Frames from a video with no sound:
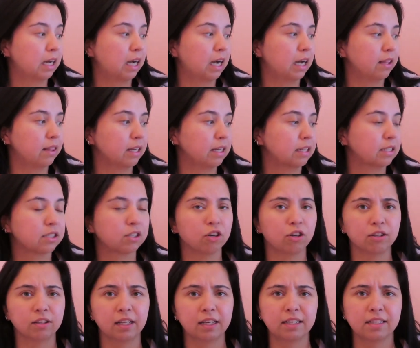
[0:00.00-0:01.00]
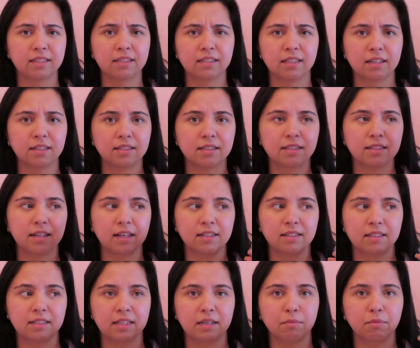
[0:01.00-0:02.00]
I think it's called like
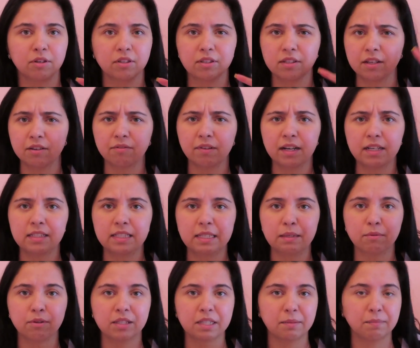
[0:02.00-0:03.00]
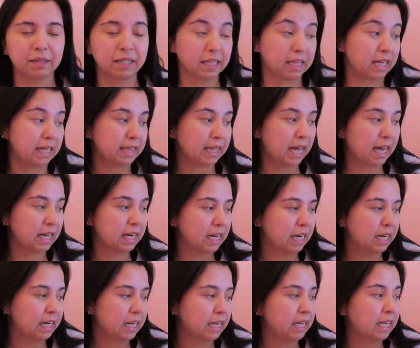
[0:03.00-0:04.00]
Sunset Zebra, Sunrise Zebra, something like that,
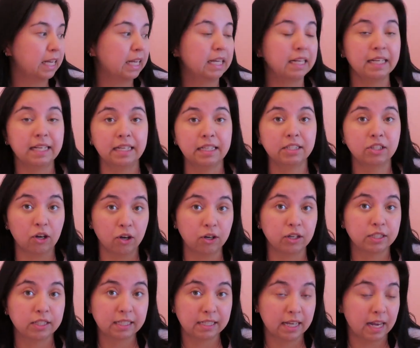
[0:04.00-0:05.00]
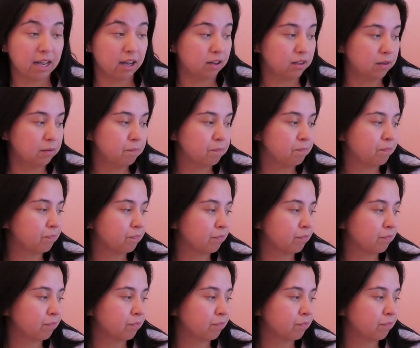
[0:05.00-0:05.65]
is on sale.